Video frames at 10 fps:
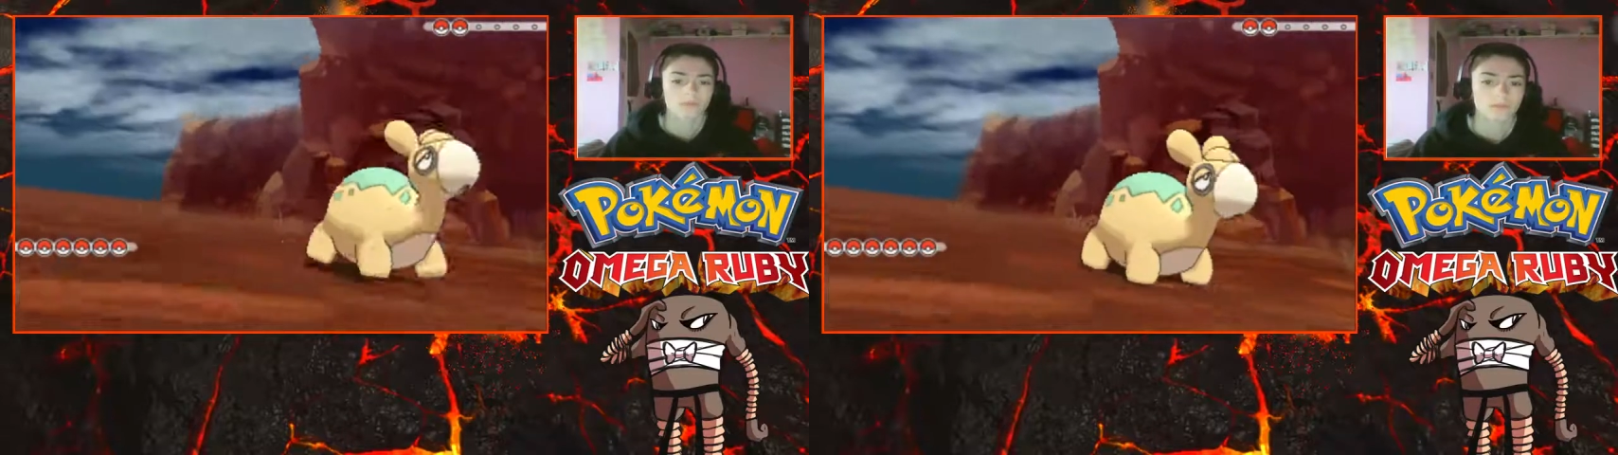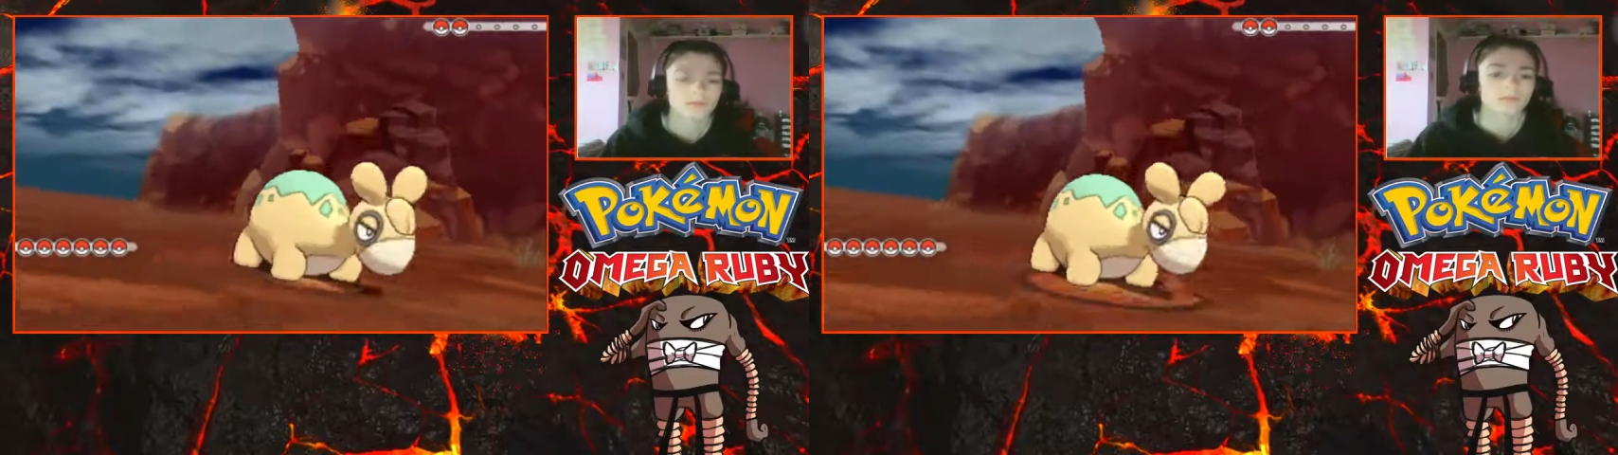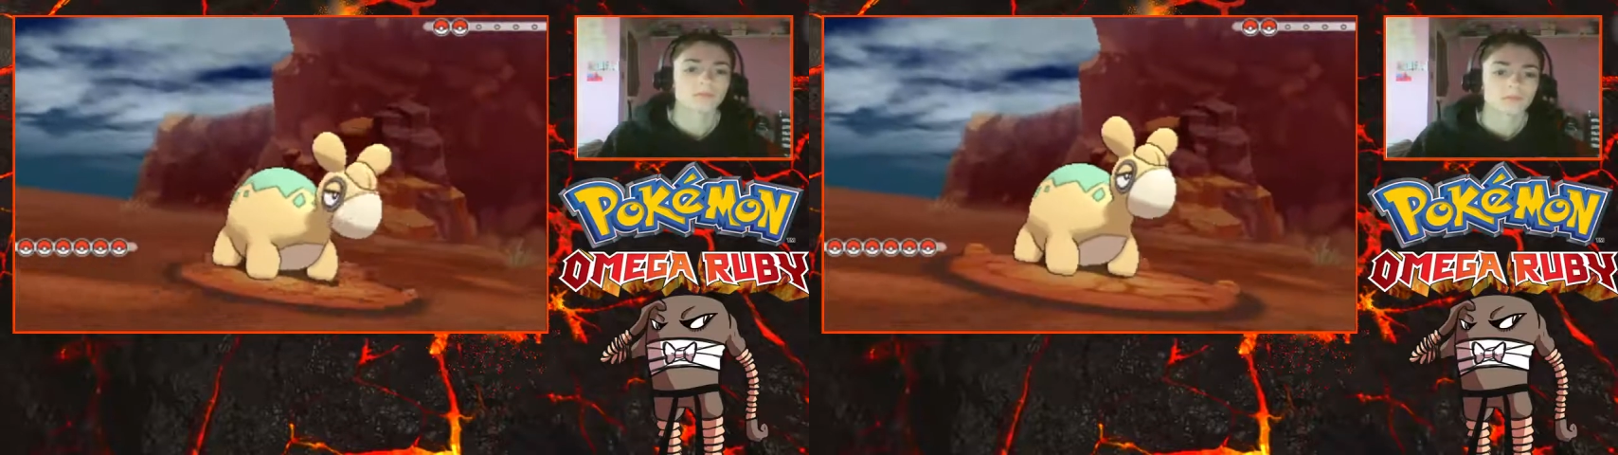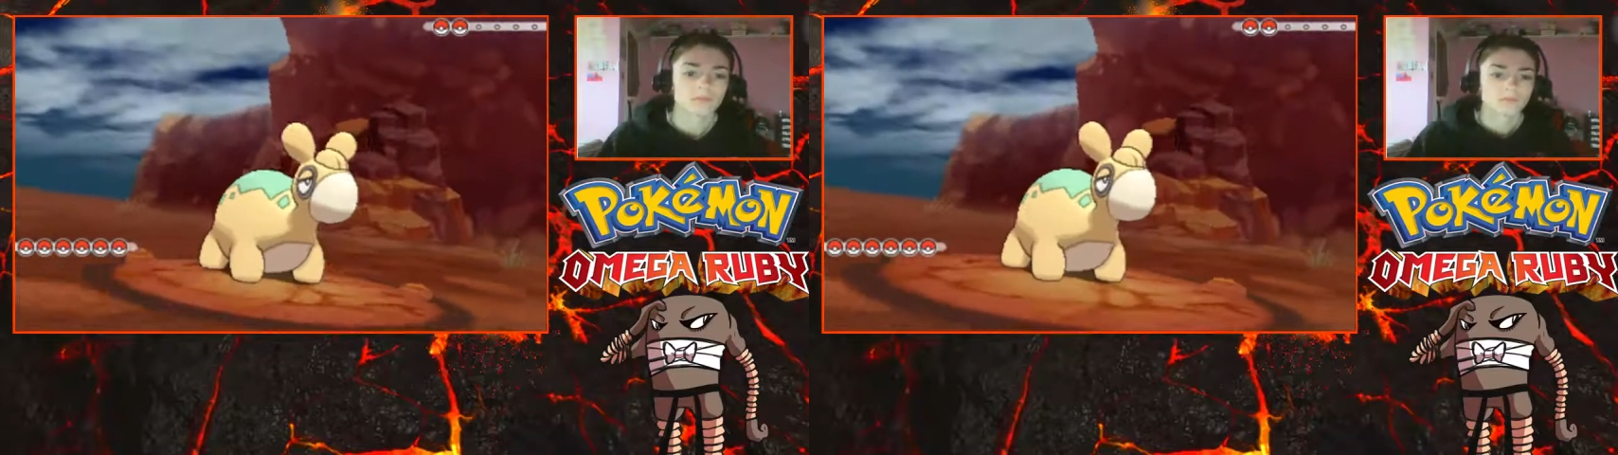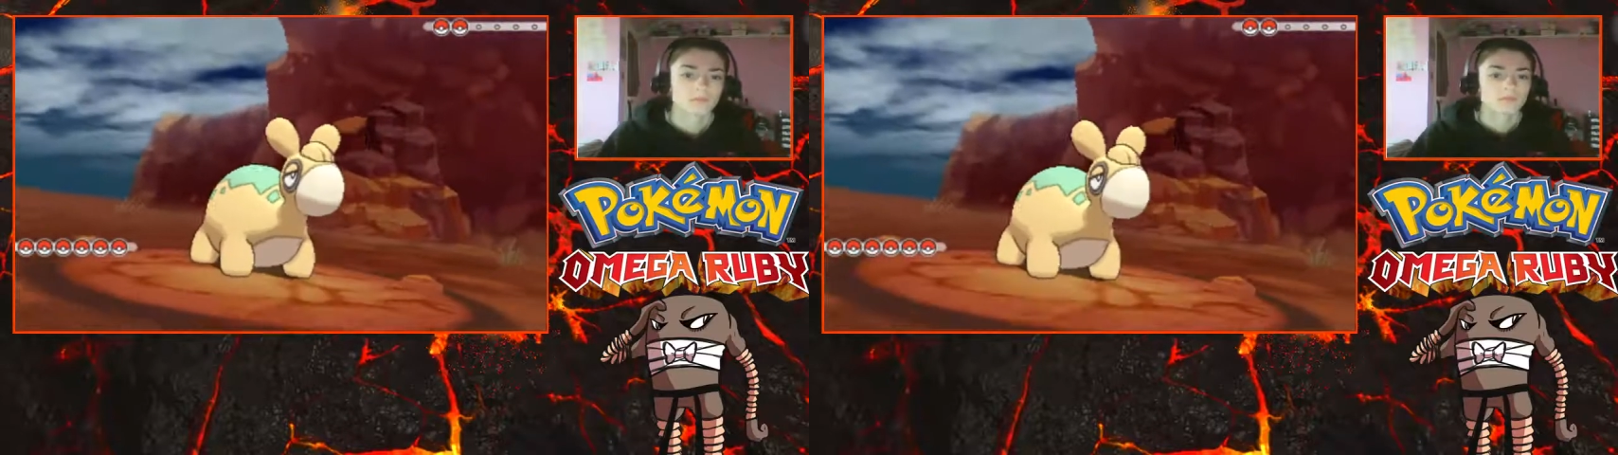
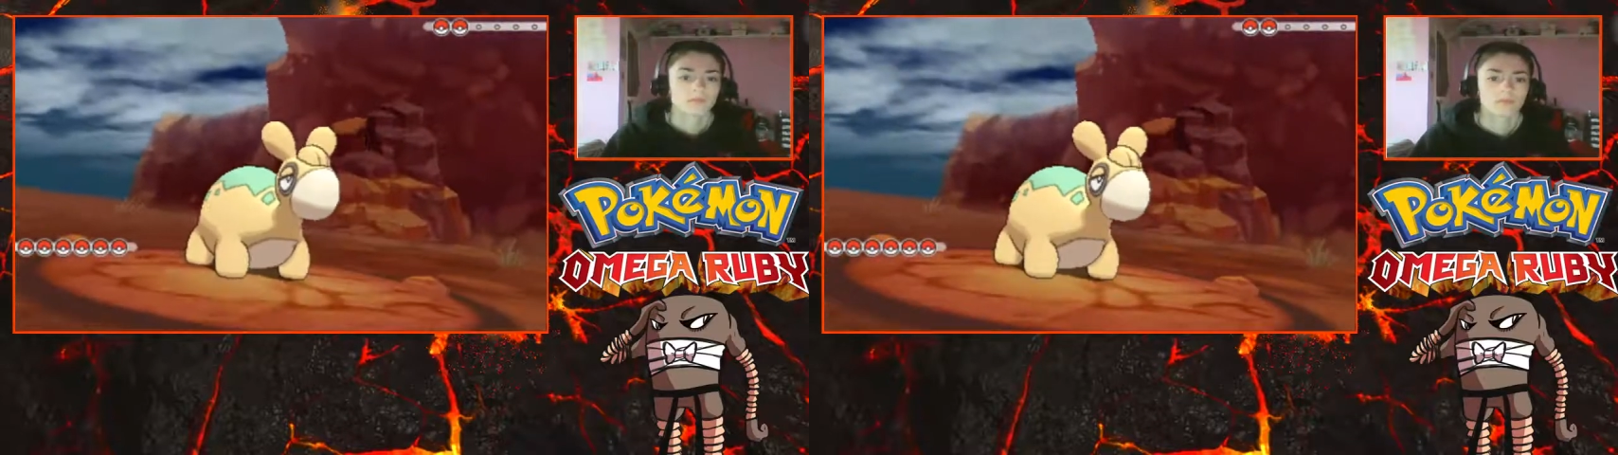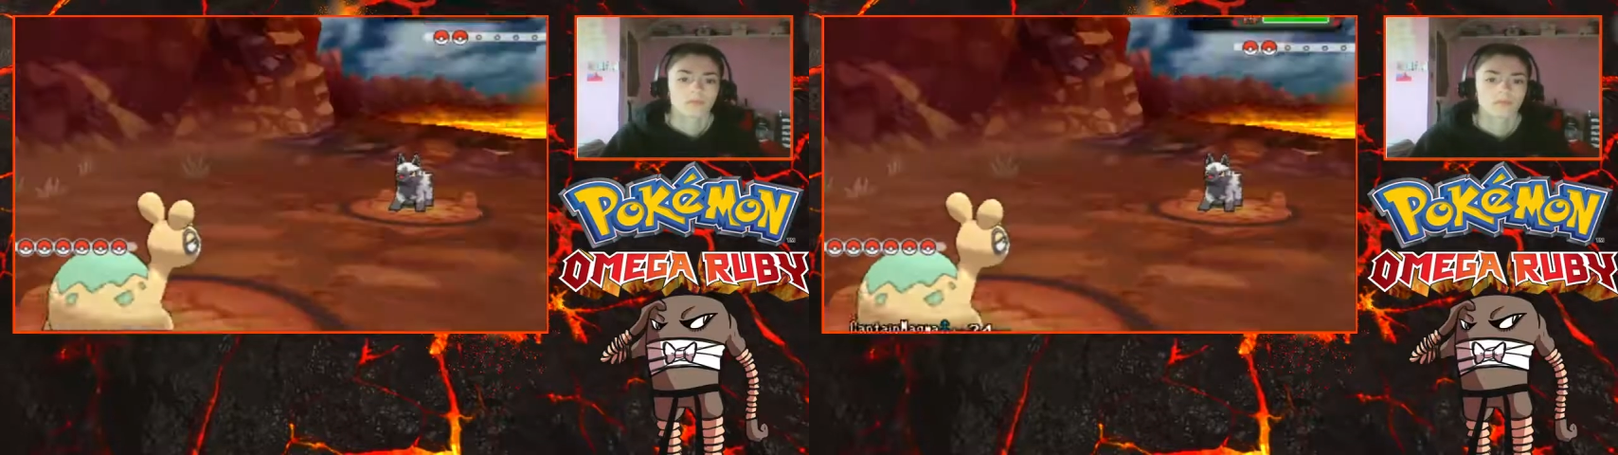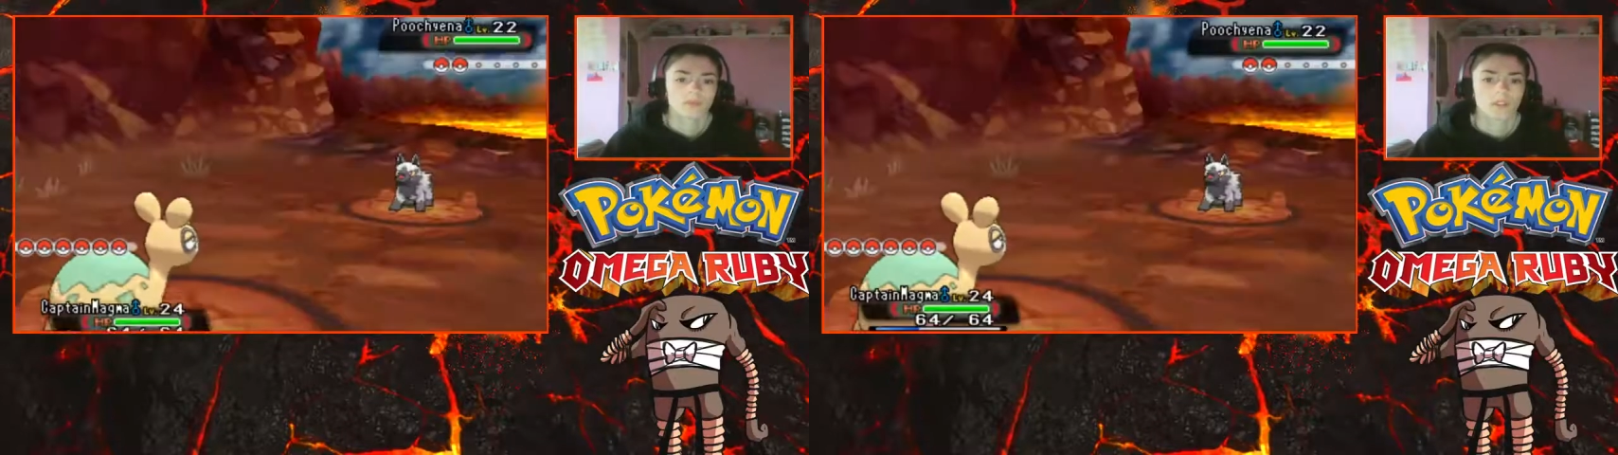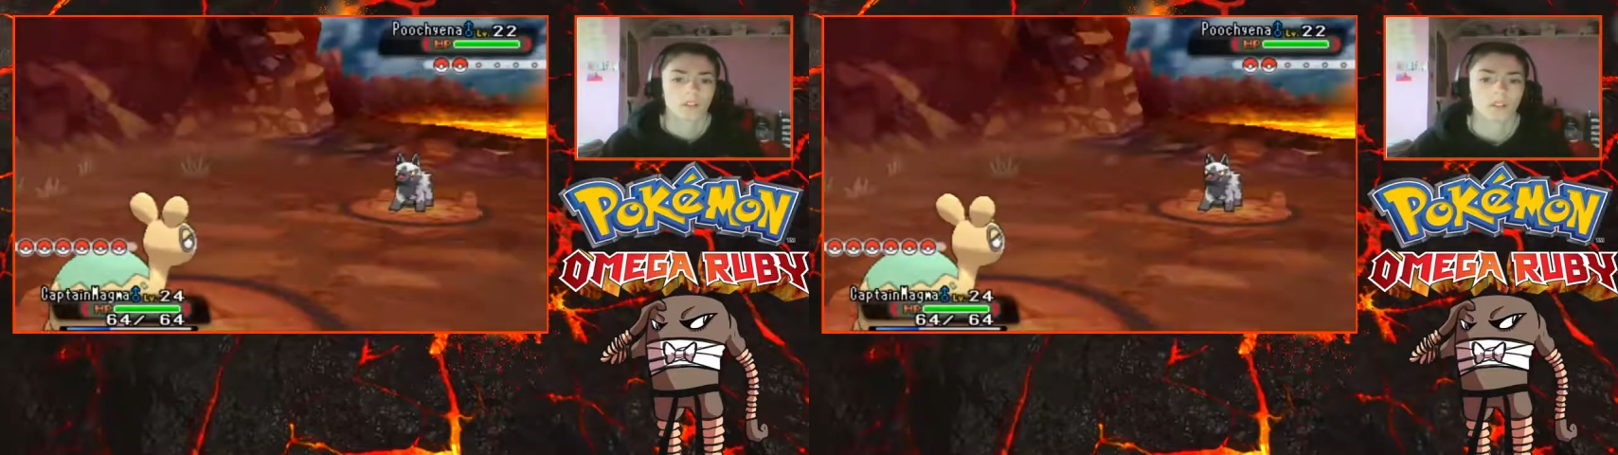(silence)